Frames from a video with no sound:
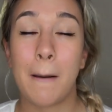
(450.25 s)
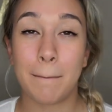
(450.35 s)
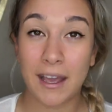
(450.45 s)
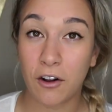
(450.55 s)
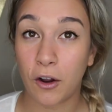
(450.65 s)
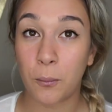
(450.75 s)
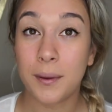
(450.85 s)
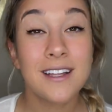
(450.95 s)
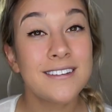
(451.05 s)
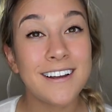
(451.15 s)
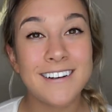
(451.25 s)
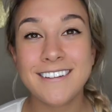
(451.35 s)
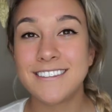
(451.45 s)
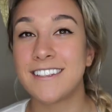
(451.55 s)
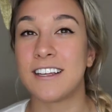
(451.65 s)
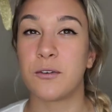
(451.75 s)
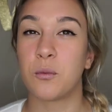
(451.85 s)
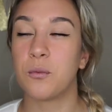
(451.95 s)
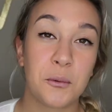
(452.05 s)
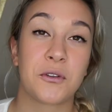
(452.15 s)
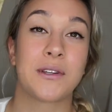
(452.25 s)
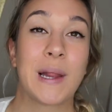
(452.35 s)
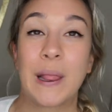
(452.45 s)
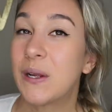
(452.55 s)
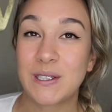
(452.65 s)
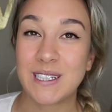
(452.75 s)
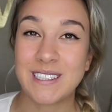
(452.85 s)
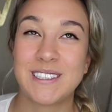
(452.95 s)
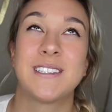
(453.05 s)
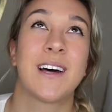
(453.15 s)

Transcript: make our own pizzas, and it was delicious.